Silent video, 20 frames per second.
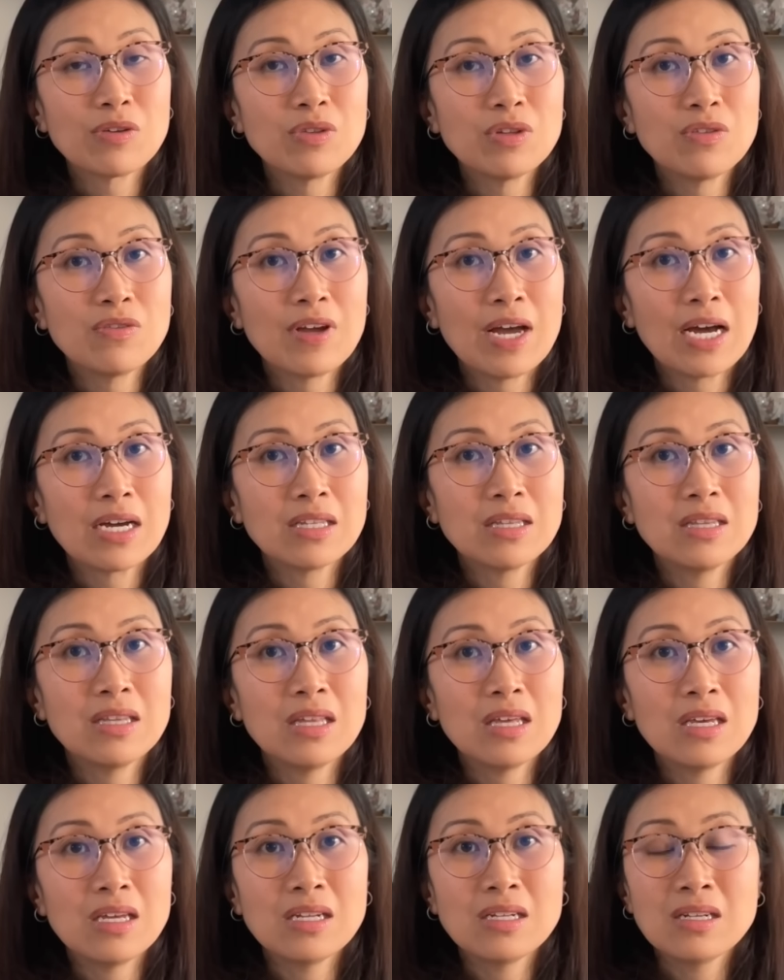fact
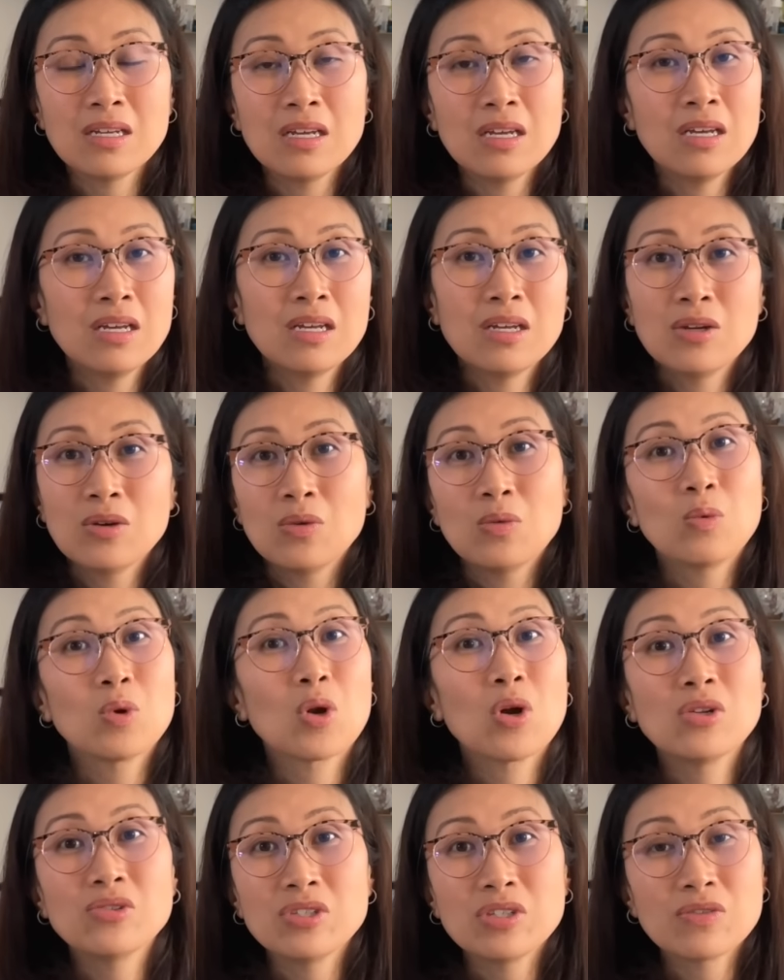that we're
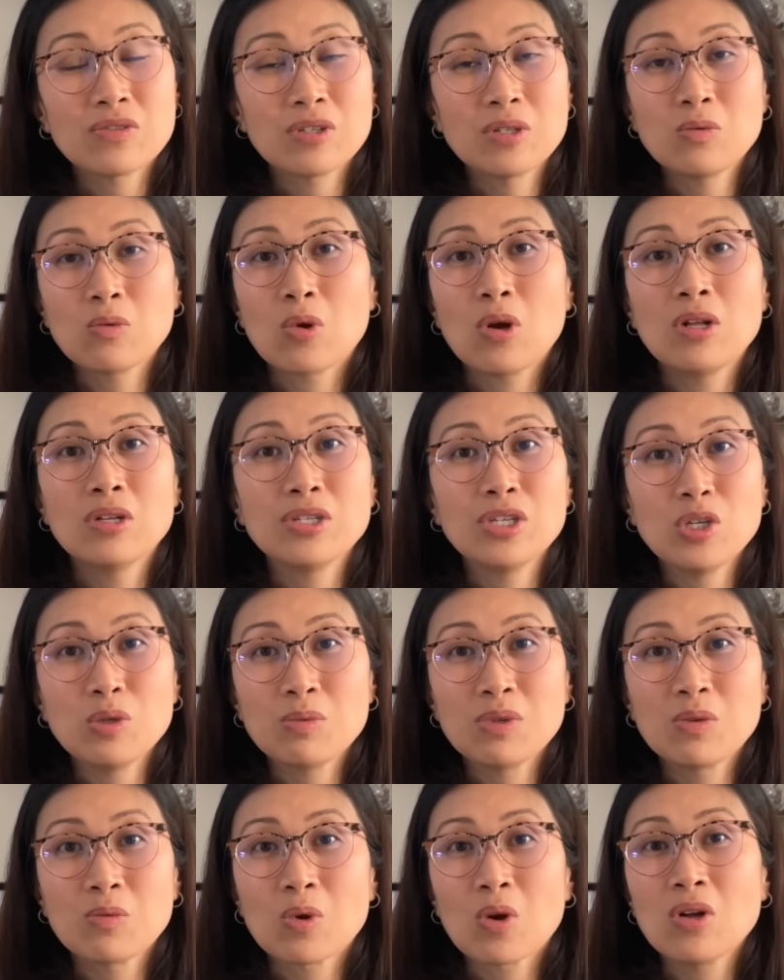all different, we're all
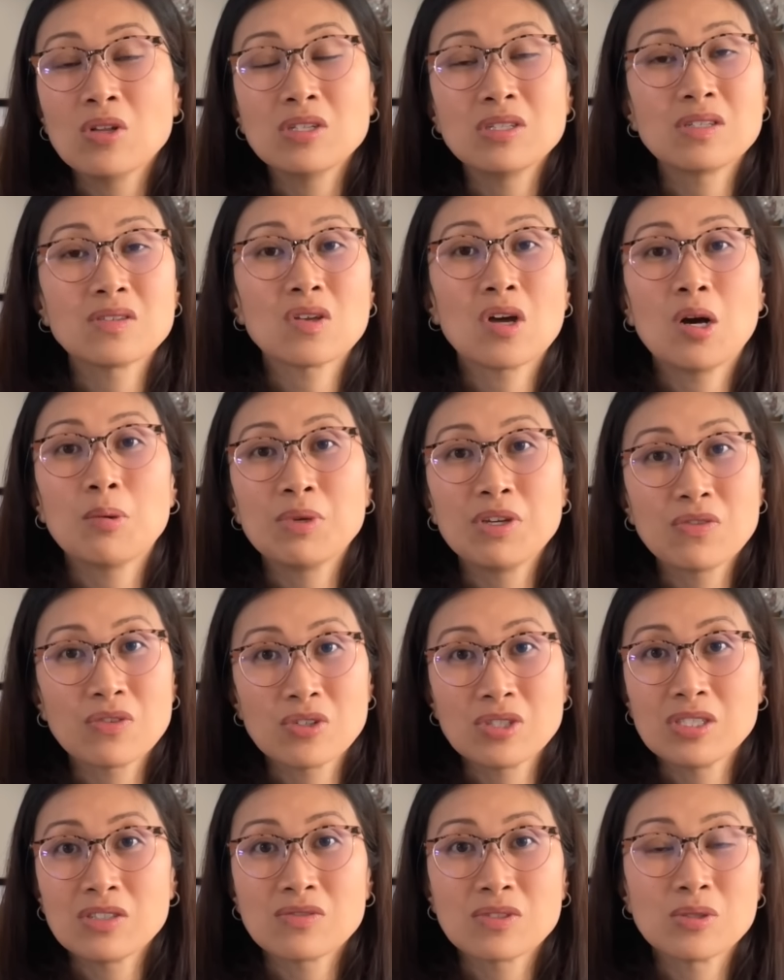human, we're all in this hobby for
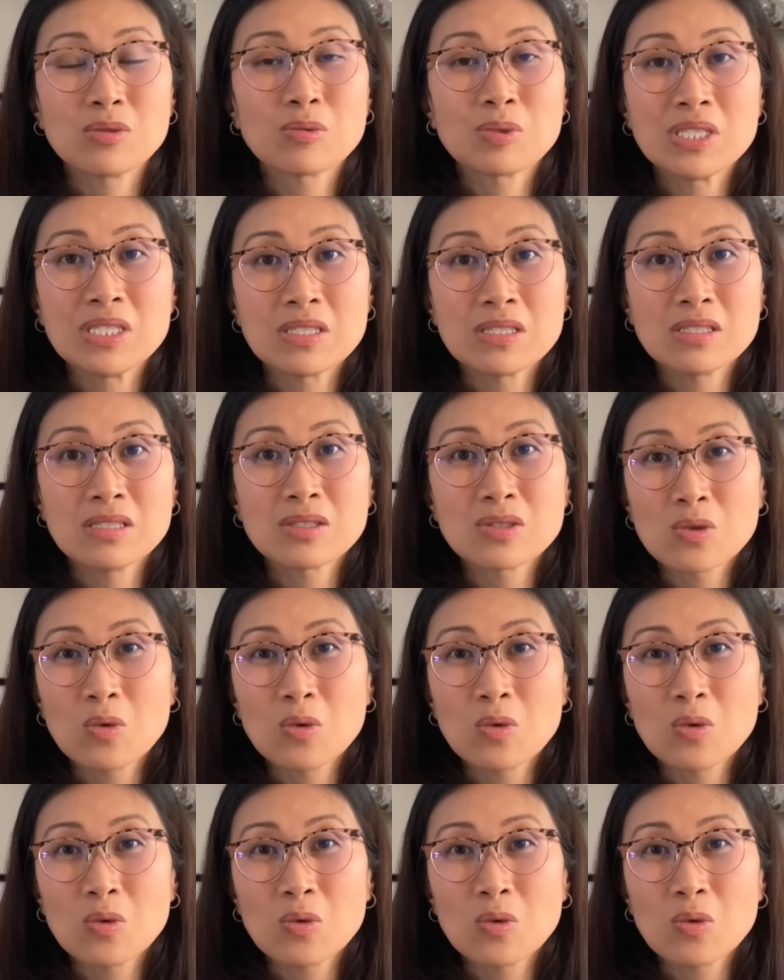different reasons.